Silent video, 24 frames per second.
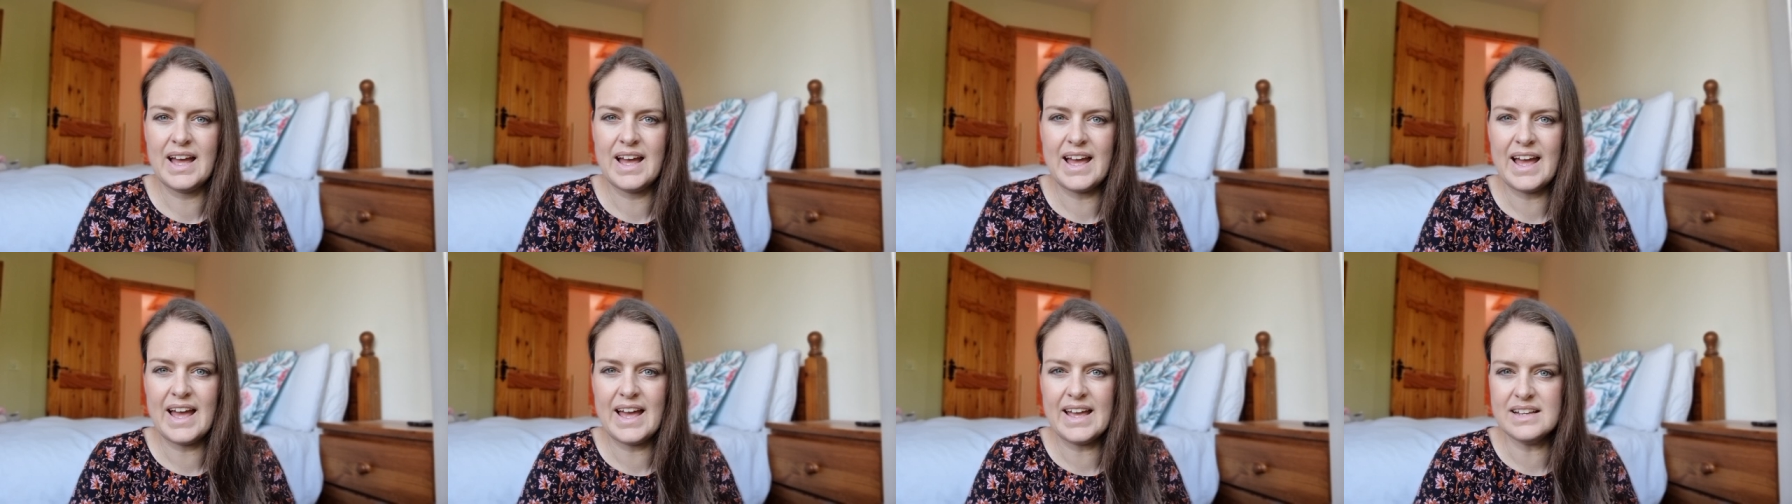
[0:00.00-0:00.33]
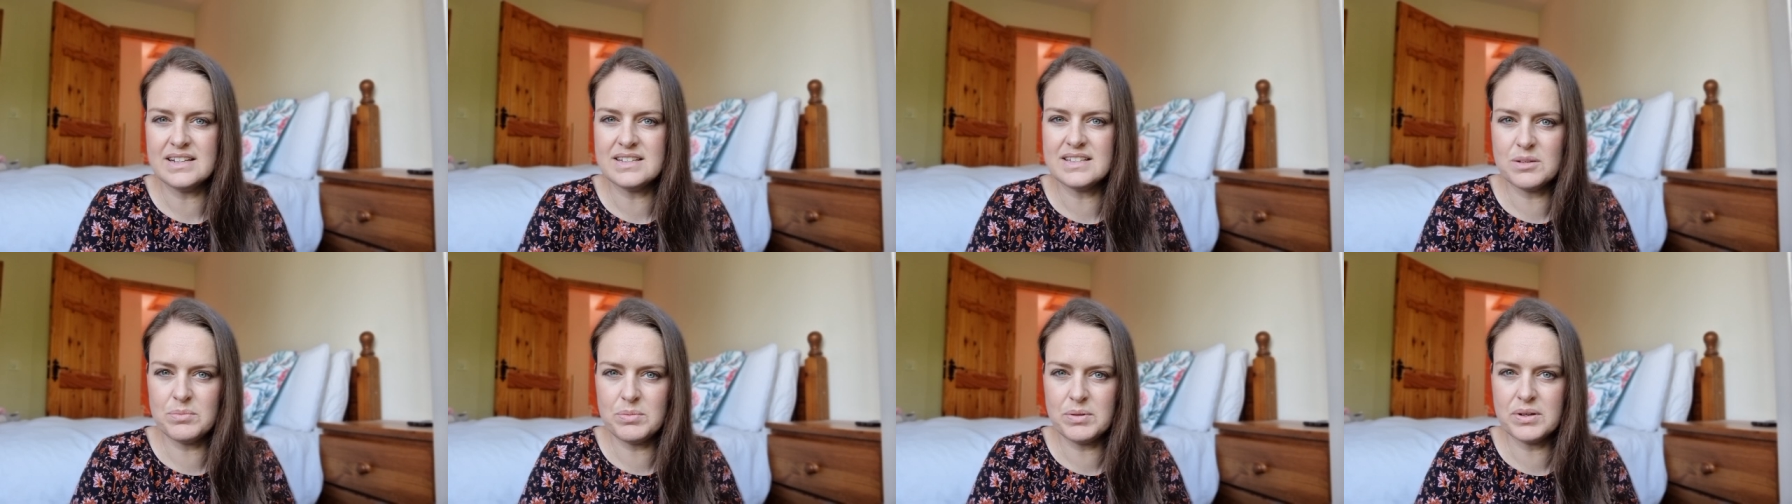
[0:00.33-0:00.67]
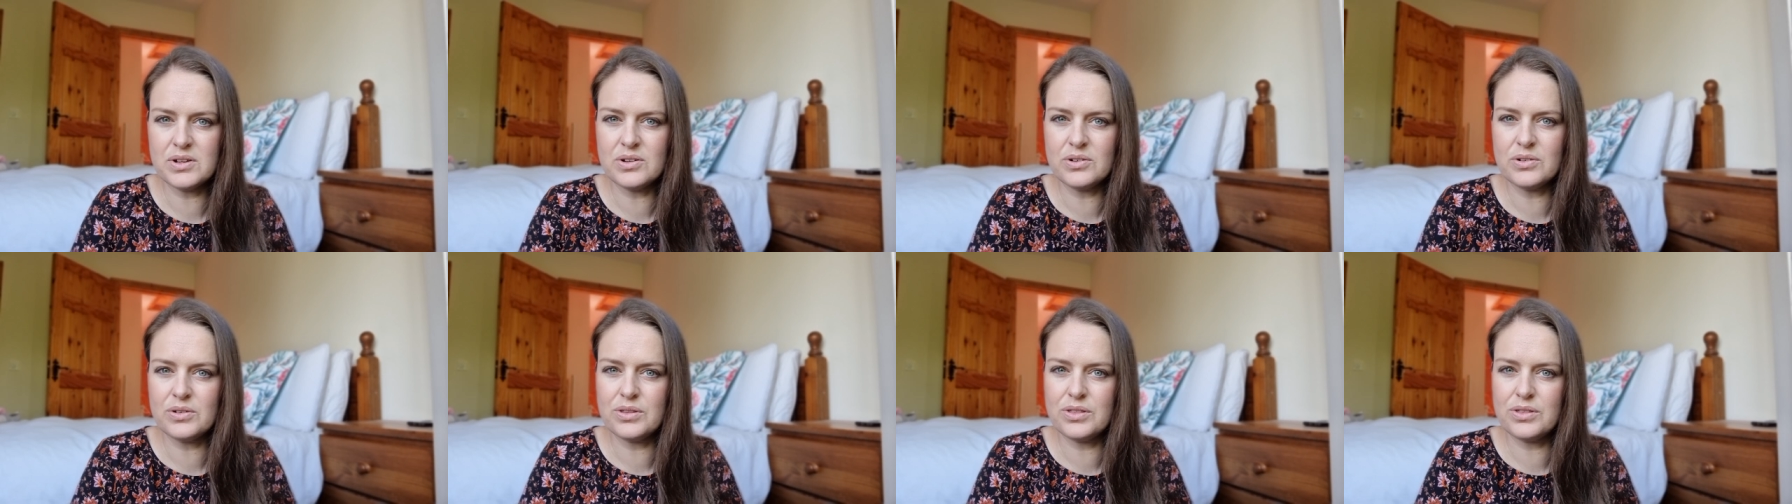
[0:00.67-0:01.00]
A
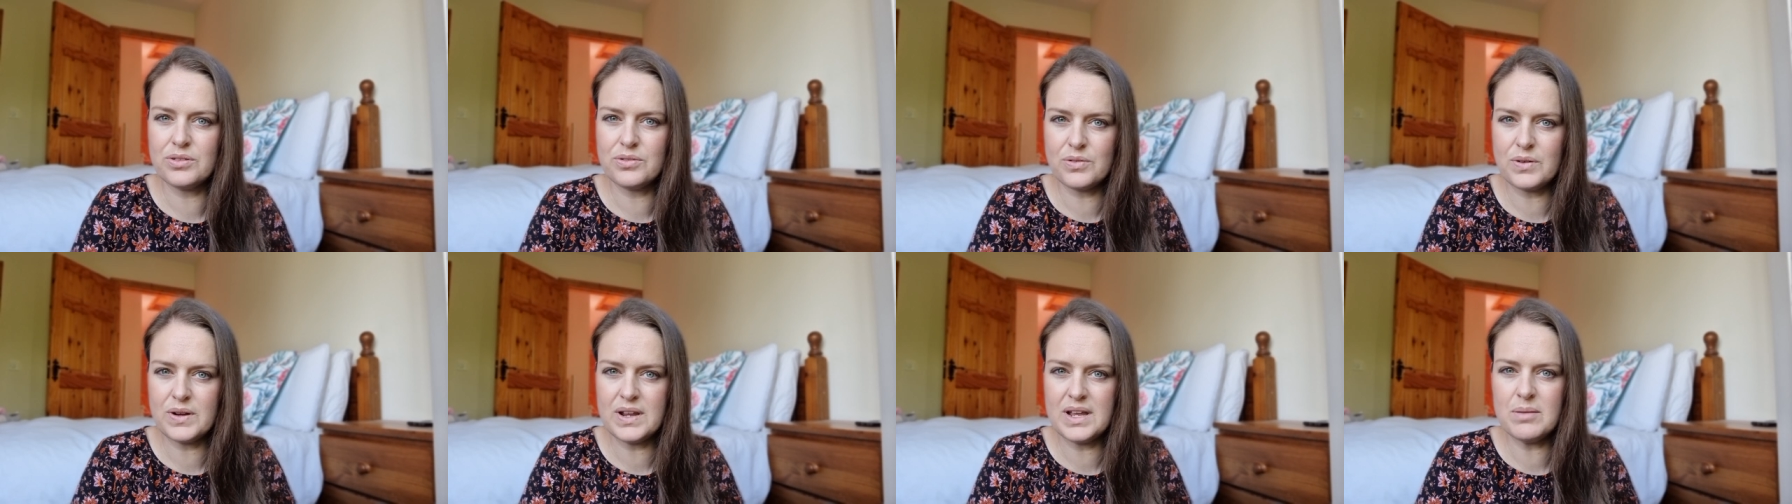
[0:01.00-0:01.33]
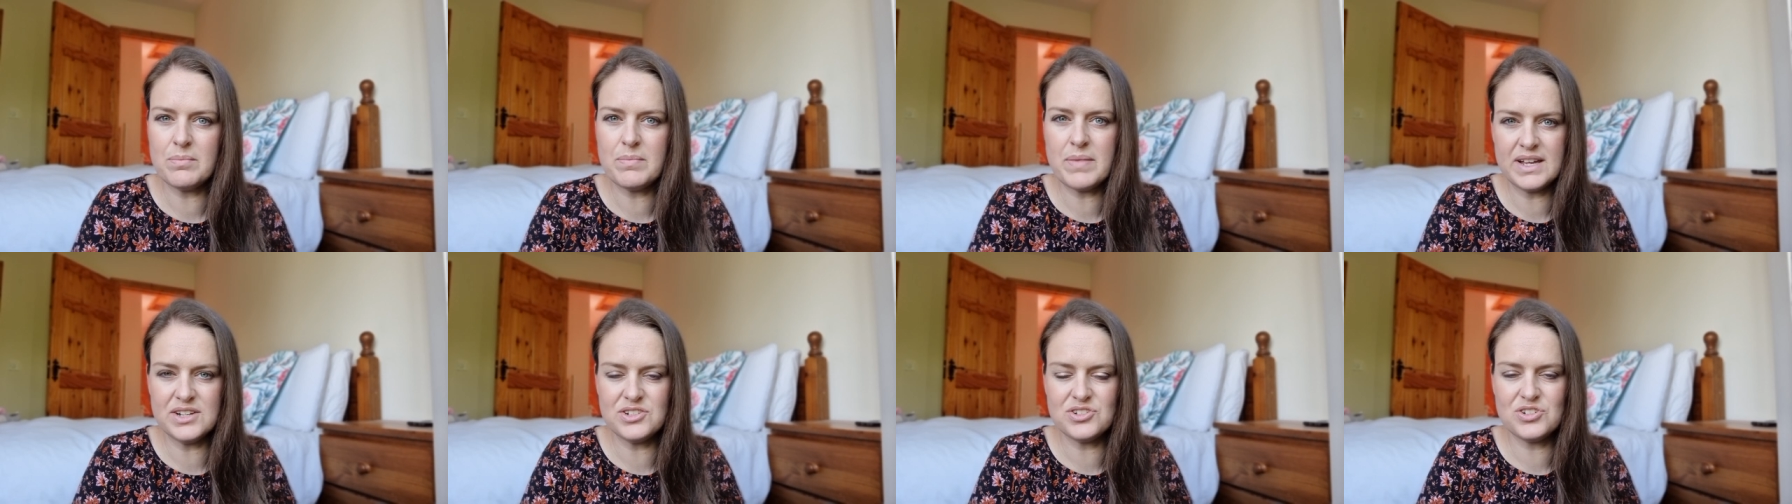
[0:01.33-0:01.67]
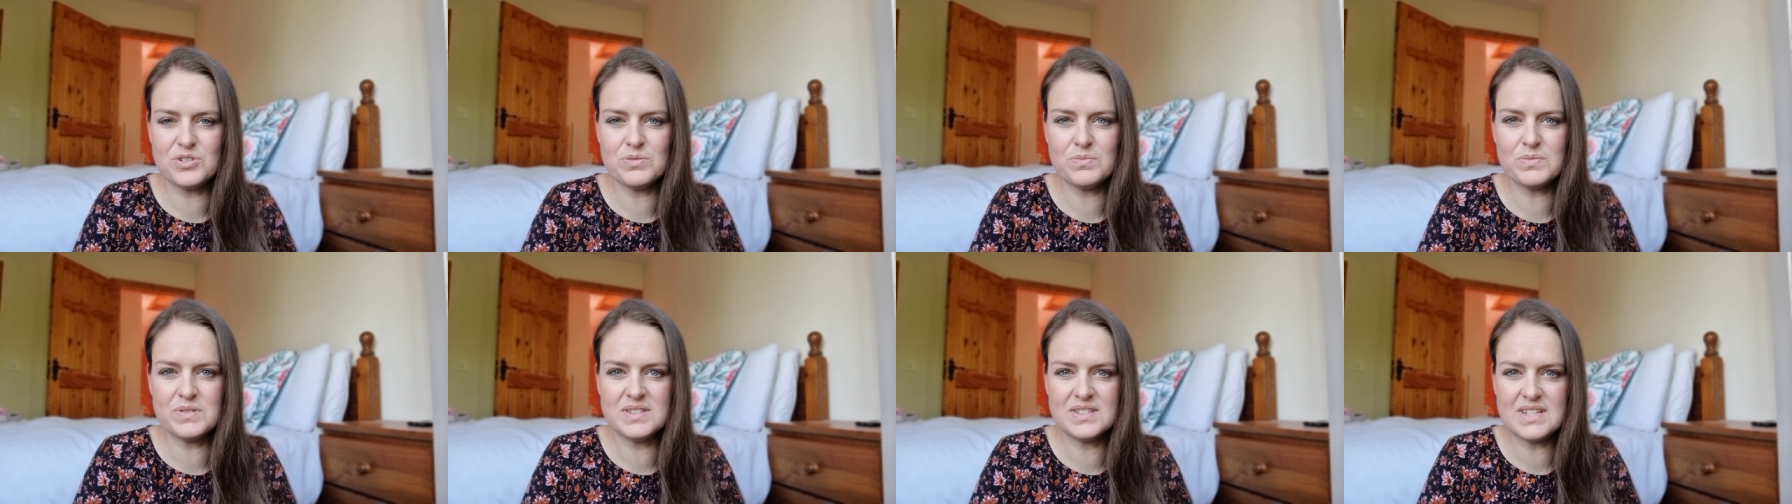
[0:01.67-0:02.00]
typical three
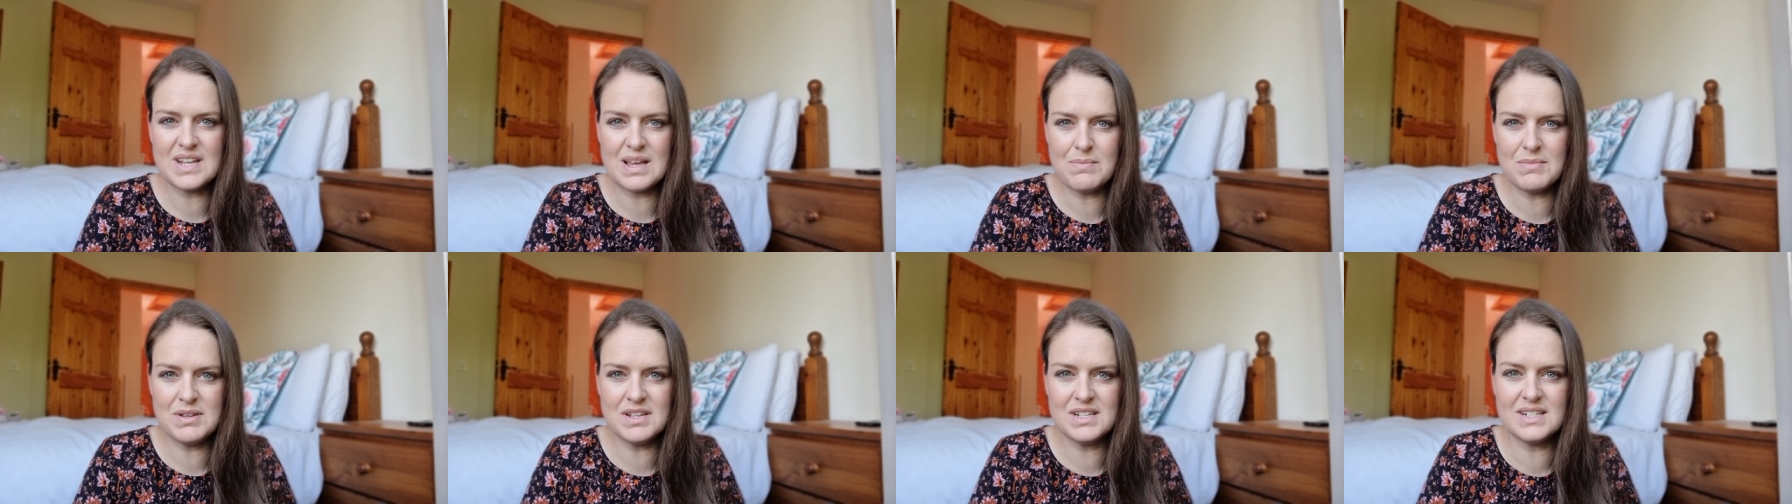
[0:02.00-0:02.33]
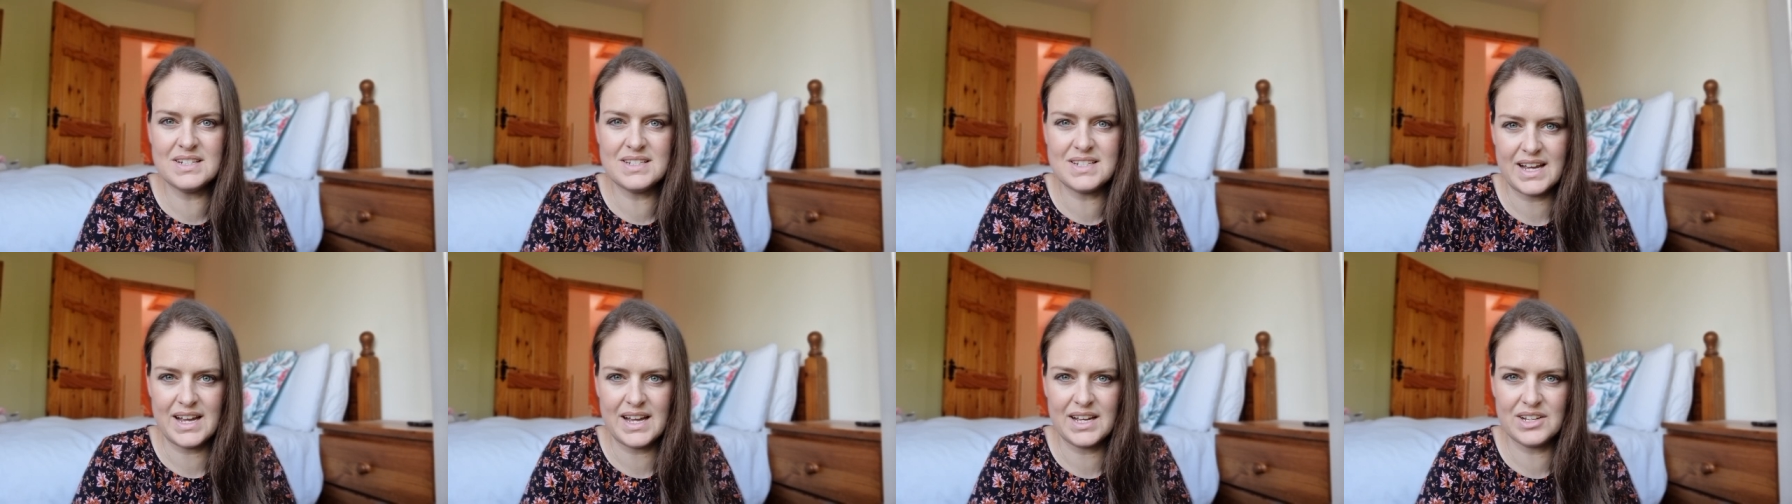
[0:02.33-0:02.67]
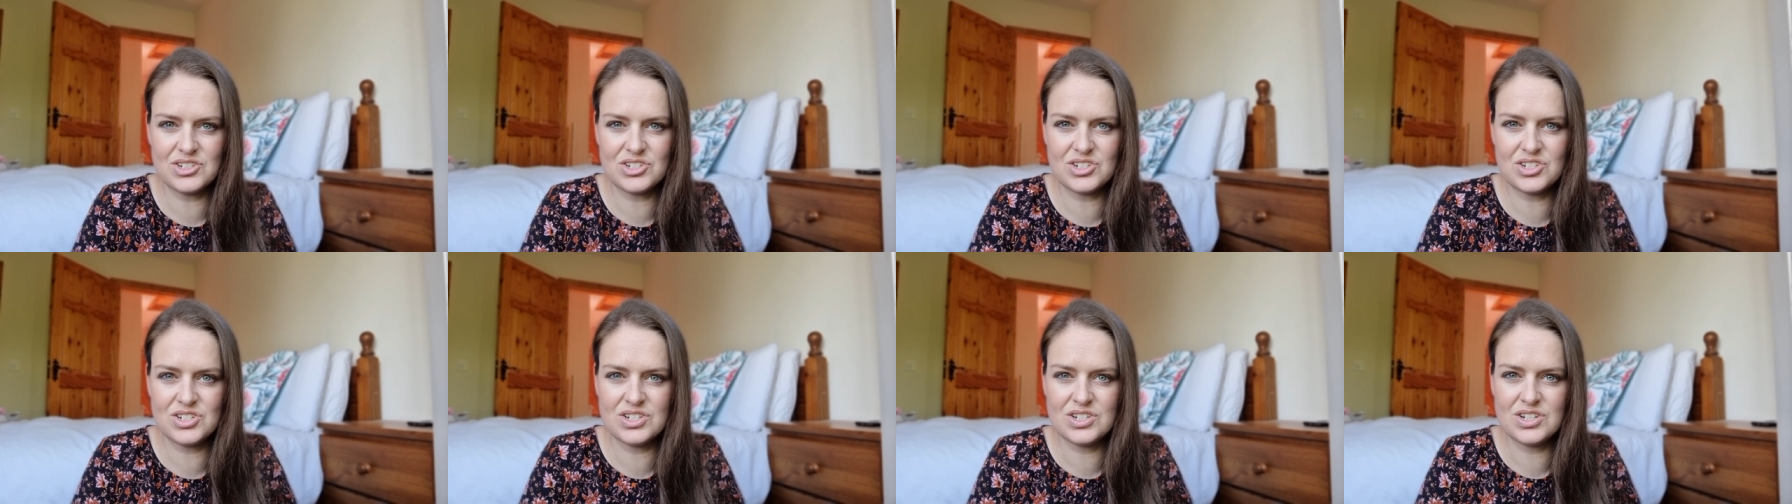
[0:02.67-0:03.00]
bedroom semi
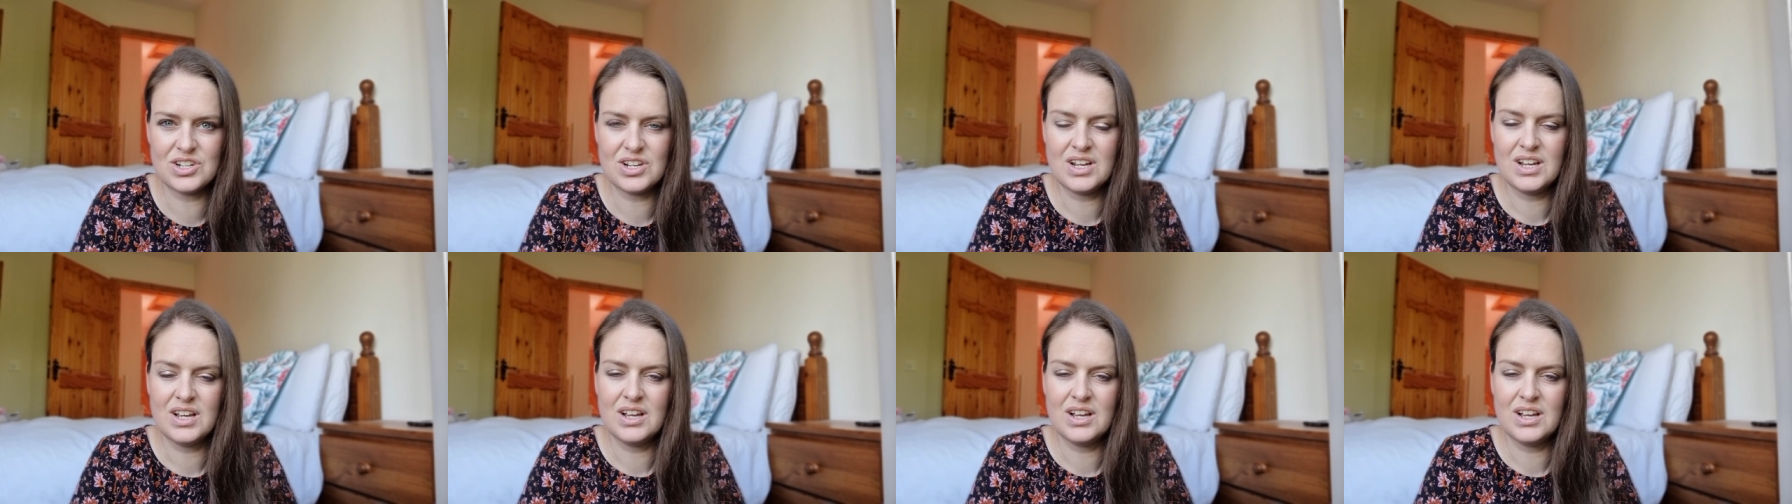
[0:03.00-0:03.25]
detached